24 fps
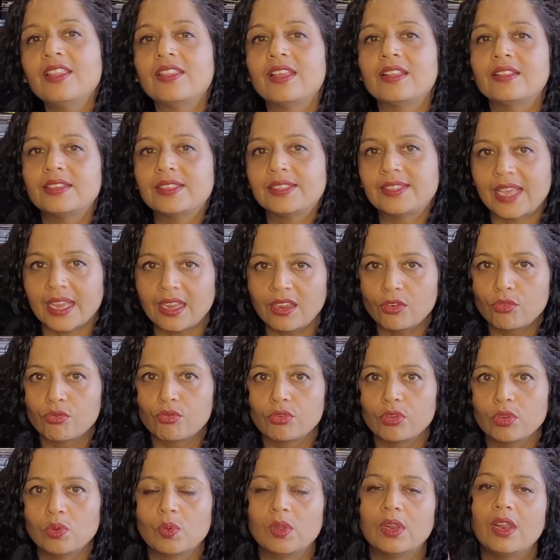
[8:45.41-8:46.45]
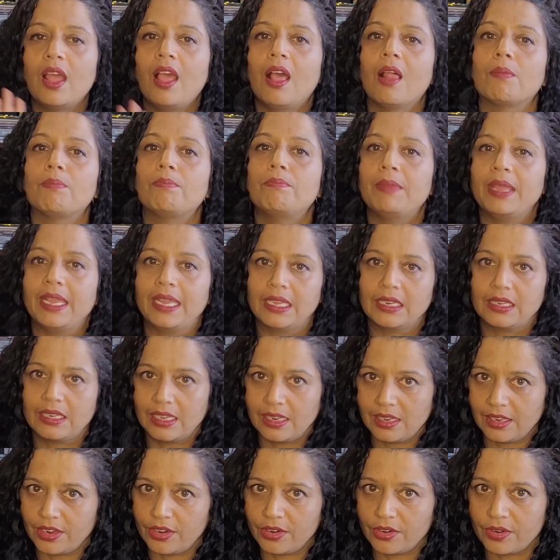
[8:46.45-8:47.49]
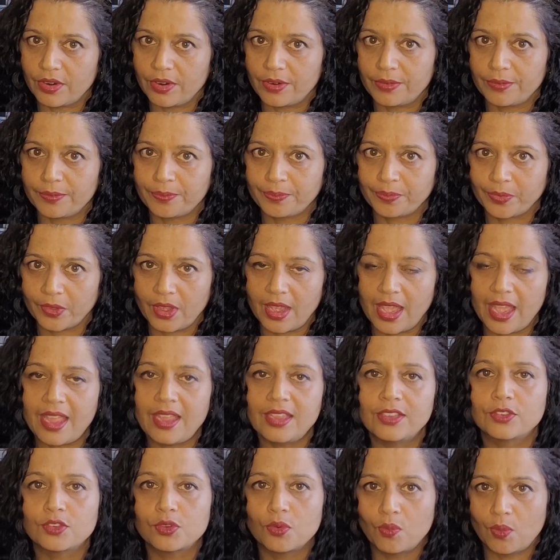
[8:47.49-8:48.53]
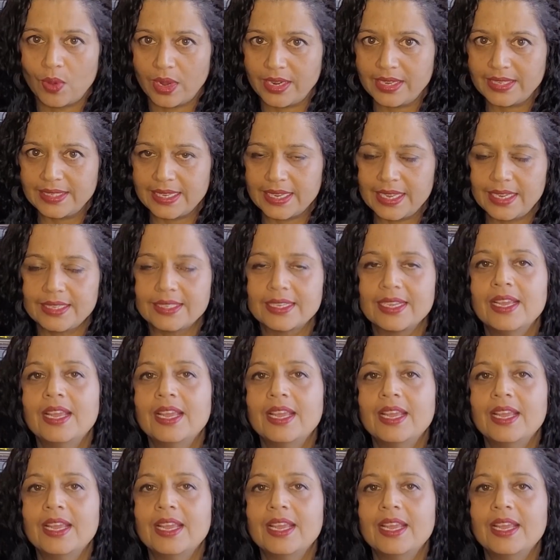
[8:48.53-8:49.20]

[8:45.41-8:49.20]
then the second rule will help make it clearer. Okay, so what is it?